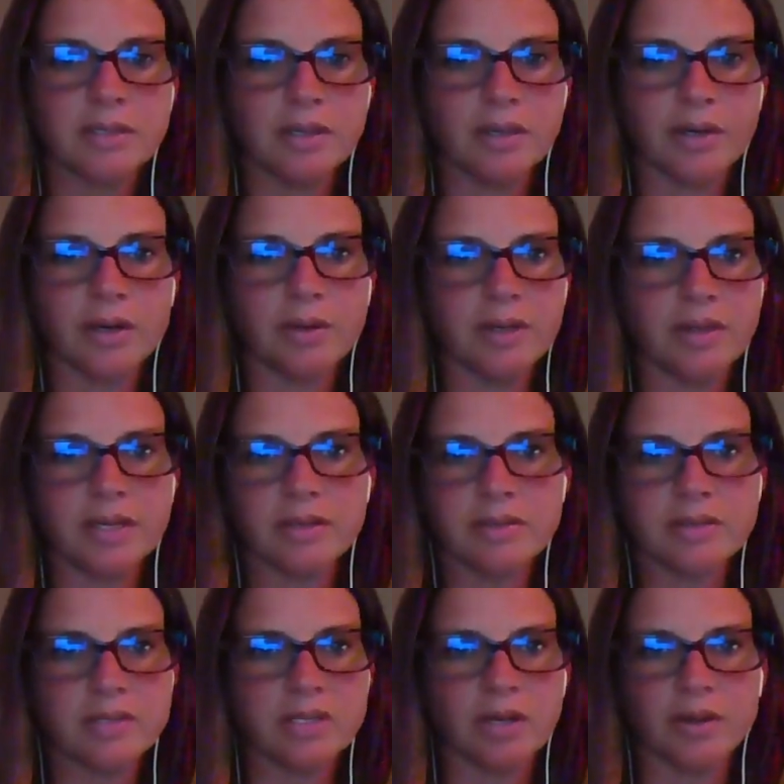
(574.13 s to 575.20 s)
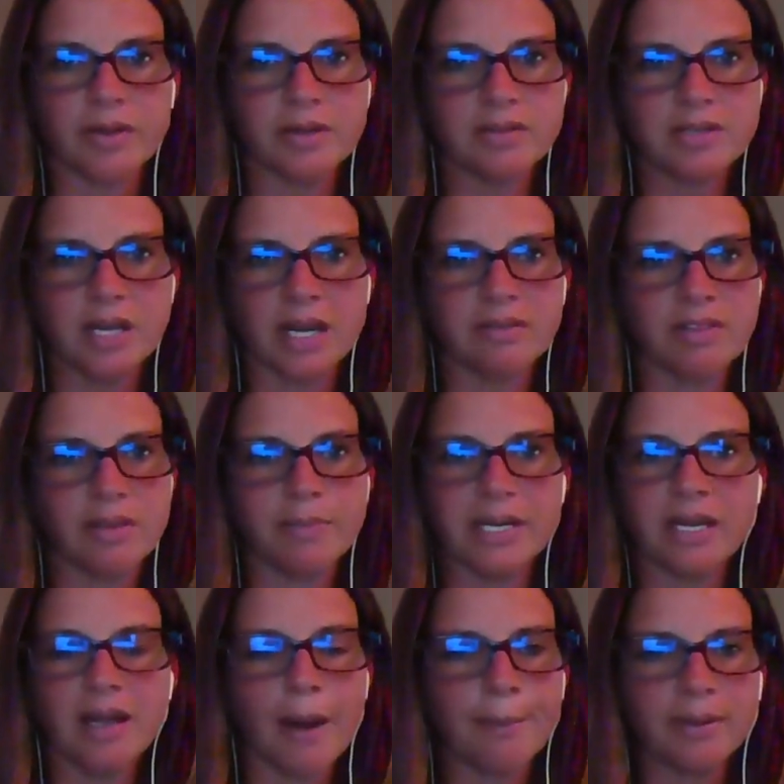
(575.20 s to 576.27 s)
and there's kind of the
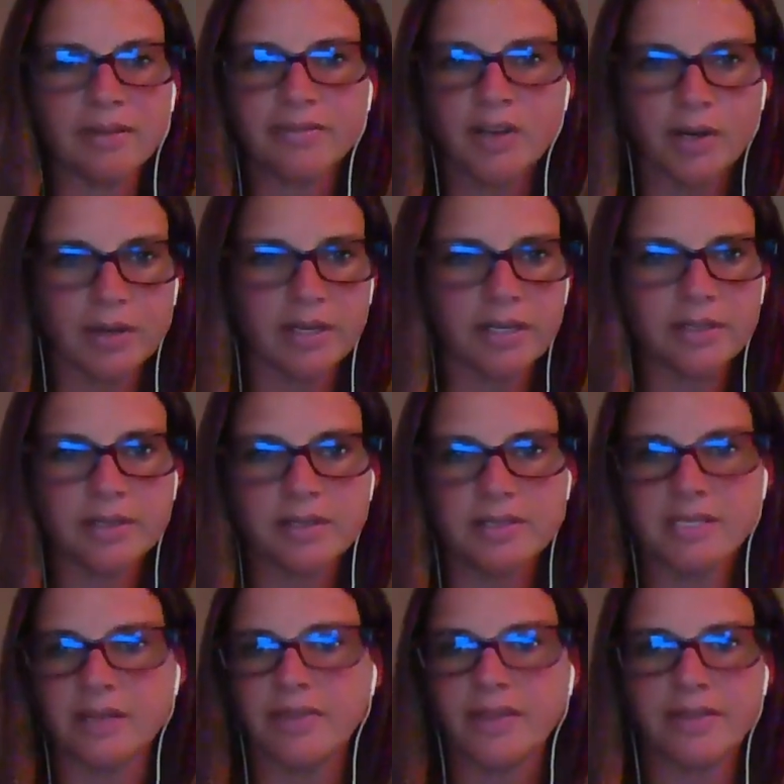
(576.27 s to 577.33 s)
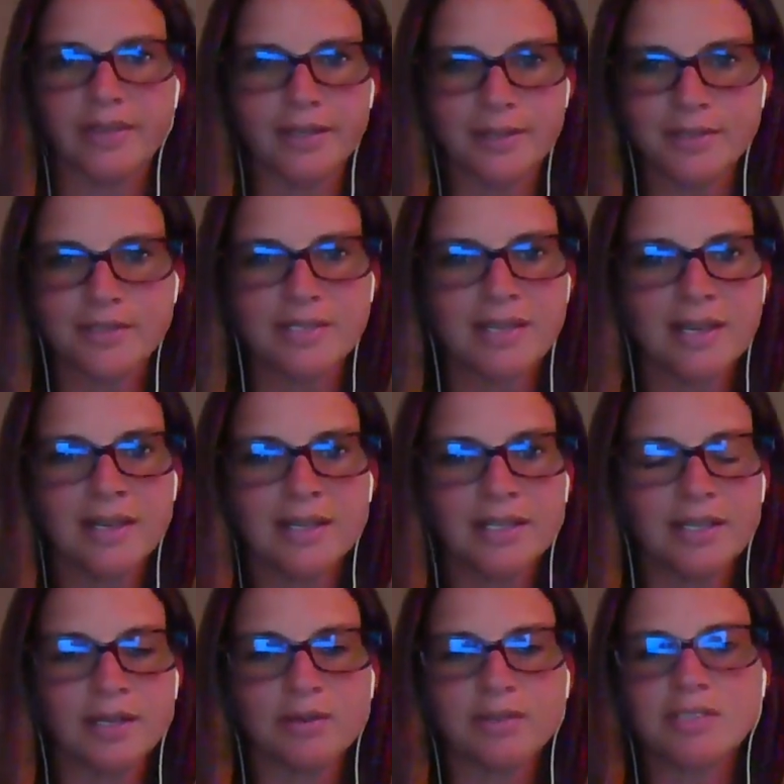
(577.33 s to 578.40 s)
big couple of couriers, and then there's,
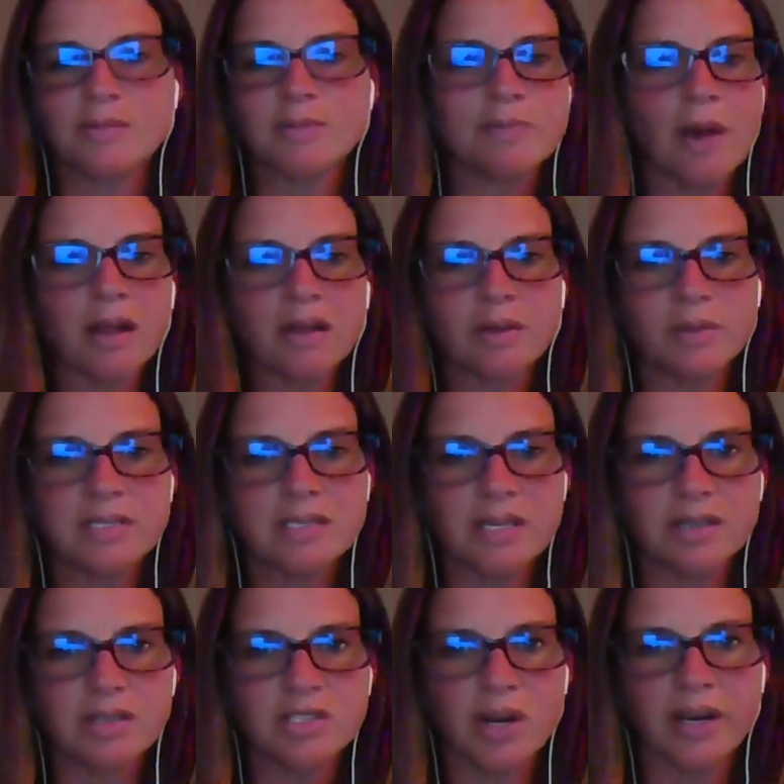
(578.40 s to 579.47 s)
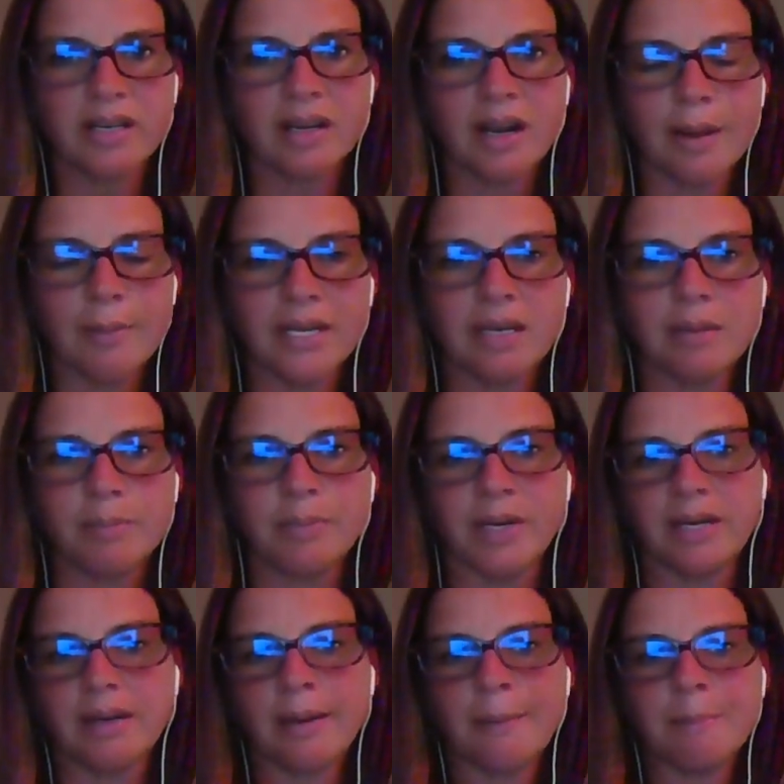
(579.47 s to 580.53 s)
some smaller ones that are trying to come in, but,